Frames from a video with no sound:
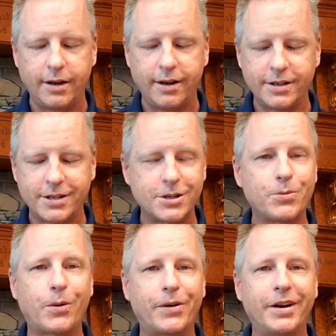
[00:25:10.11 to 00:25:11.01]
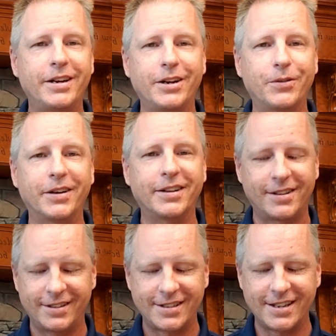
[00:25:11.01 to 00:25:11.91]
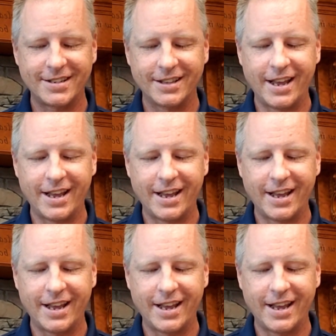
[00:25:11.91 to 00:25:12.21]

and this is what we're ending with, it says,